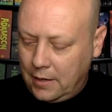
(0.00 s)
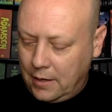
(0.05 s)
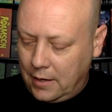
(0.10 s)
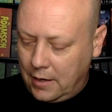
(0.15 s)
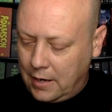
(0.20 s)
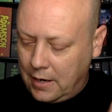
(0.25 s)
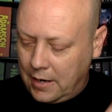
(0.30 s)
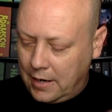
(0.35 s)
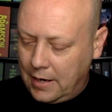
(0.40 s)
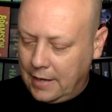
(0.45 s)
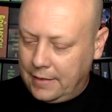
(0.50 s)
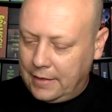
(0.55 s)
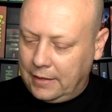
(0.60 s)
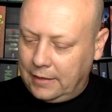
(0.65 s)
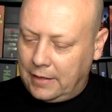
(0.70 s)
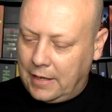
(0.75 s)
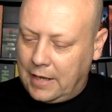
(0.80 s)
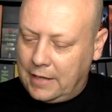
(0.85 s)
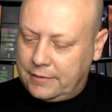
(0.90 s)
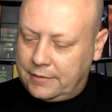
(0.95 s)
And
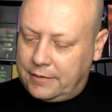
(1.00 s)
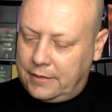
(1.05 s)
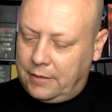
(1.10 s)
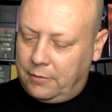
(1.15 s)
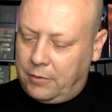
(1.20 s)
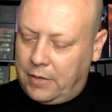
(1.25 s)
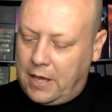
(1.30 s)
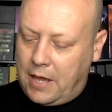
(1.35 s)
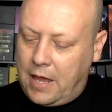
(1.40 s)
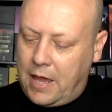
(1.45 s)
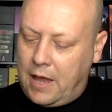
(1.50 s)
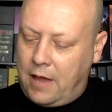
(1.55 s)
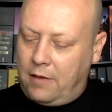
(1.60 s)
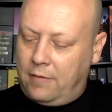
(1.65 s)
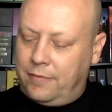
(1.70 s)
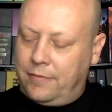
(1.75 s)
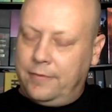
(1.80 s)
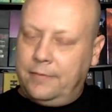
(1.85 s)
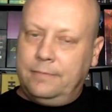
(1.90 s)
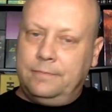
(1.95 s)
then lastly, we
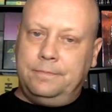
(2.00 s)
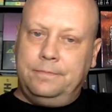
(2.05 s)
have